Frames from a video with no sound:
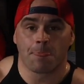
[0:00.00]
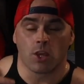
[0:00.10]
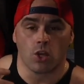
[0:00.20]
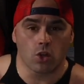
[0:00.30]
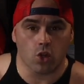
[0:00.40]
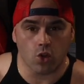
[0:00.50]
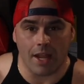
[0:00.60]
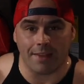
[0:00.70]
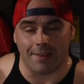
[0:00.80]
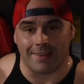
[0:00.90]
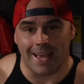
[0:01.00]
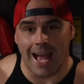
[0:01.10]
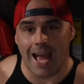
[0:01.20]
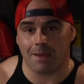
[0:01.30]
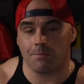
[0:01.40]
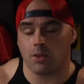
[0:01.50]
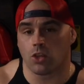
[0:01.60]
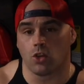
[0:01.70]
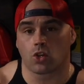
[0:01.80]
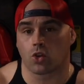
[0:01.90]
you'll create the time,
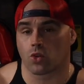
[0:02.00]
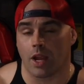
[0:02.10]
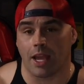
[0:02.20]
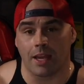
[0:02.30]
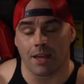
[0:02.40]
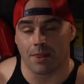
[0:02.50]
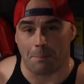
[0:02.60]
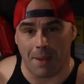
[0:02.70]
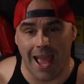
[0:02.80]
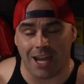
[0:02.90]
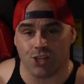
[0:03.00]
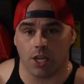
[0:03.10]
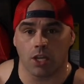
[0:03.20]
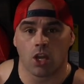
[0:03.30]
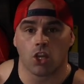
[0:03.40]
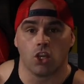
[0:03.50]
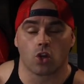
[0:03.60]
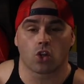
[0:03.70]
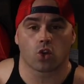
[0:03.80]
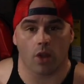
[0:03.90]
you'll create the passion,
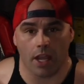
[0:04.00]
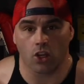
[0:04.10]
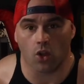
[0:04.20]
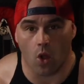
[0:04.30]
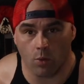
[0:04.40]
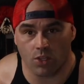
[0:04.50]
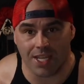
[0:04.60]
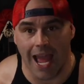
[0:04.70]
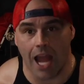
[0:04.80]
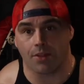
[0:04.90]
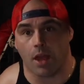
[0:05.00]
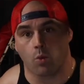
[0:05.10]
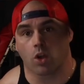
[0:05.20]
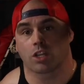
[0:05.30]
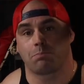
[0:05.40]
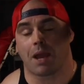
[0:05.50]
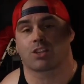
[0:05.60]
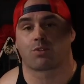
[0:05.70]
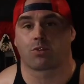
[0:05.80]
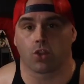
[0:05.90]
you'll create your own style that works
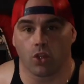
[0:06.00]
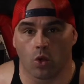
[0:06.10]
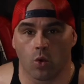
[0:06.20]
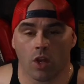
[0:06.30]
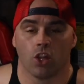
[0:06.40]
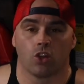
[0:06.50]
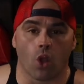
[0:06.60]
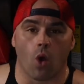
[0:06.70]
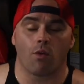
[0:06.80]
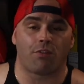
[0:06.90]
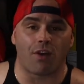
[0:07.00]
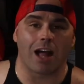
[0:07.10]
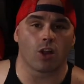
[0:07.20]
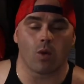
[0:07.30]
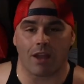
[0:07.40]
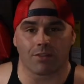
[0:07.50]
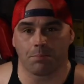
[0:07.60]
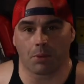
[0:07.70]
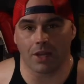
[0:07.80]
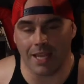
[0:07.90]
best for you. Don't follow
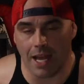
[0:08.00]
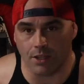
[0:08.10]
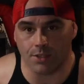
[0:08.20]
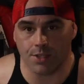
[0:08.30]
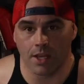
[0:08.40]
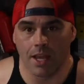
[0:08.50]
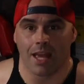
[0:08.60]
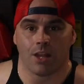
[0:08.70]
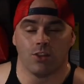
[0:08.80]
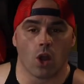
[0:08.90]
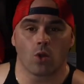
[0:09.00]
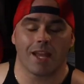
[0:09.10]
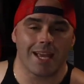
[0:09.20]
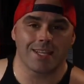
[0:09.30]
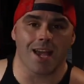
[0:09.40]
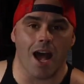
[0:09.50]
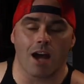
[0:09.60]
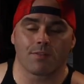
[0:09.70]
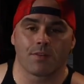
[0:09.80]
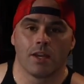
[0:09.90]
everybody else. No days
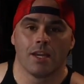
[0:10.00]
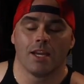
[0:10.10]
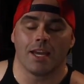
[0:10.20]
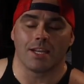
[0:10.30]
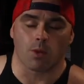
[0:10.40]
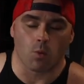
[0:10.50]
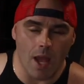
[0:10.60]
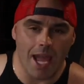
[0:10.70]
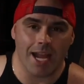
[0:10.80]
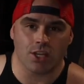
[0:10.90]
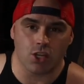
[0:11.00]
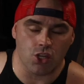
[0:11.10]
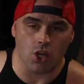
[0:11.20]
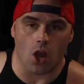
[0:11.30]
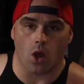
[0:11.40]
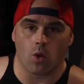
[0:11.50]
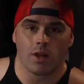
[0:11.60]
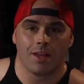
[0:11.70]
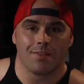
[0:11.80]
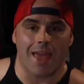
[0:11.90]
off is a way to show
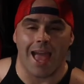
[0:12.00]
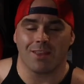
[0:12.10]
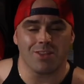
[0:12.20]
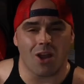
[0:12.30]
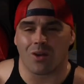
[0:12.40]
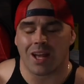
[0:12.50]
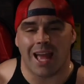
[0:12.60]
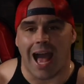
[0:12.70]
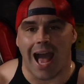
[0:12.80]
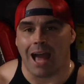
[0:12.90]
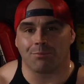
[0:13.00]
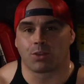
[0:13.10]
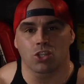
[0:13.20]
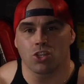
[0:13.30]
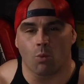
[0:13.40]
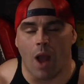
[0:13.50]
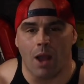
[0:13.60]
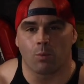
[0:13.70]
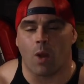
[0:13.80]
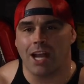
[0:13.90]
that no, I, there's why,
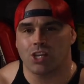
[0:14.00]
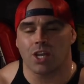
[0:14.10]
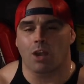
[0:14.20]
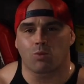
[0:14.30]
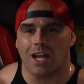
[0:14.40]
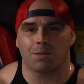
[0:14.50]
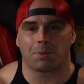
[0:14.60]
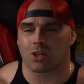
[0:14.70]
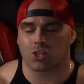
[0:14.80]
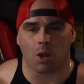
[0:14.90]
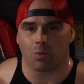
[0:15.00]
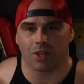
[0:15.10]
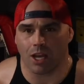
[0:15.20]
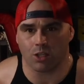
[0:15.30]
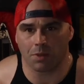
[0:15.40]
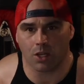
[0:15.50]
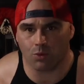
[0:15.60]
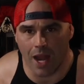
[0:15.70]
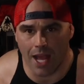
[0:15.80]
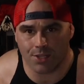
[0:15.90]
why should I rest because someone tells me to
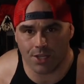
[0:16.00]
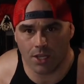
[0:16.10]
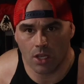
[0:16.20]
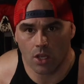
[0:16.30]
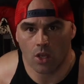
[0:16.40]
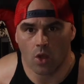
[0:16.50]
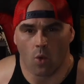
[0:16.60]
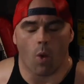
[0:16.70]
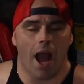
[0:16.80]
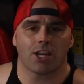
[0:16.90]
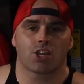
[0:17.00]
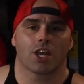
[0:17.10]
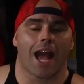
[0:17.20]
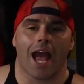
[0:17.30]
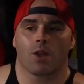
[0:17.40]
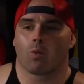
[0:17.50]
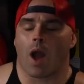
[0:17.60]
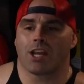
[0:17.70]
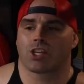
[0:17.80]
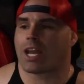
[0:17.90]
rest? Why should I
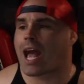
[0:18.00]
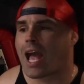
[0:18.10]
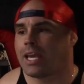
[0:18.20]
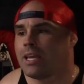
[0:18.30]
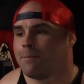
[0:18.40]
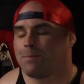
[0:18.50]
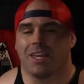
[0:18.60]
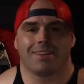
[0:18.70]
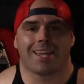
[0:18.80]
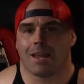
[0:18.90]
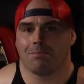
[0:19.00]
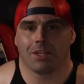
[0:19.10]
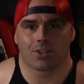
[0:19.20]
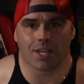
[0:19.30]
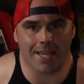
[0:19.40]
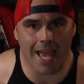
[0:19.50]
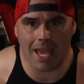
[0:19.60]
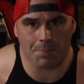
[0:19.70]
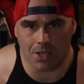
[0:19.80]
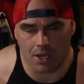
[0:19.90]
why should I eat 10 meals a
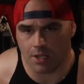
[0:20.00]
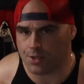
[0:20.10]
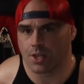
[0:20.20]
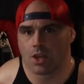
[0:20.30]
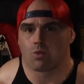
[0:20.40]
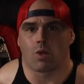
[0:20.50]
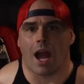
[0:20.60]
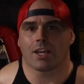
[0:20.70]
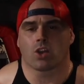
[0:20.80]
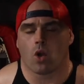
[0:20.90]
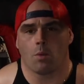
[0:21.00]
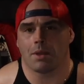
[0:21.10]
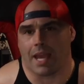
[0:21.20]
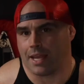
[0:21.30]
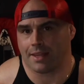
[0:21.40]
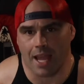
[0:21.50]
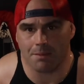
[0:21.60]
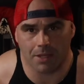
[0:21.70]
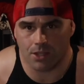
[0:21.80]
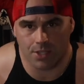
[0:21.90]
day because Ronnie Coleman ate
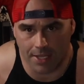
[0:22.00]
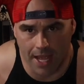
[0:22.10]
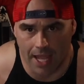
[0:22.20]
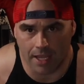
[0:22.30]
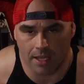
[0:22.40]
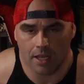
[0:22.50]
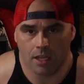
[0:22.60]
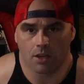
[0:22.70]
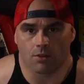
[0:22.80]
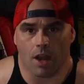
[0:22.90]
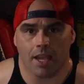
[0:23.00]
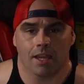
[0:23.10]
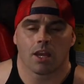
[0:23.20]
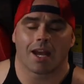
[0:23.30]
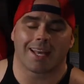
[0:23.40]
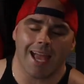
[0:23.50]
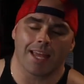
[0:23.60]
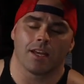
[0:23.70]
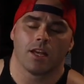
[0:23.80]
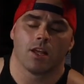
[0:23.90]
10 meals a day, right?
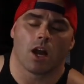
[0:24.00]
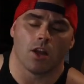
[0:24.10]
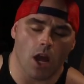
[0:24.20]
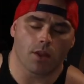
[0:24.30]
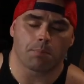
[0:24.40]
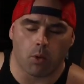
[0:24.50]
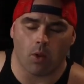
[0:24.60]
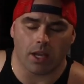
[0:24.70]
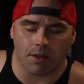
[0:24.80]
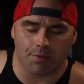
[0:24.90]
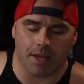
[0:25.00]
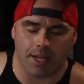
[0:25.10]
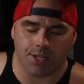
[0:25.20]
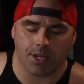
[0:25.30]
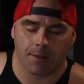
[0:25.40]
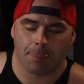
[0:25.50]
Again, another point of this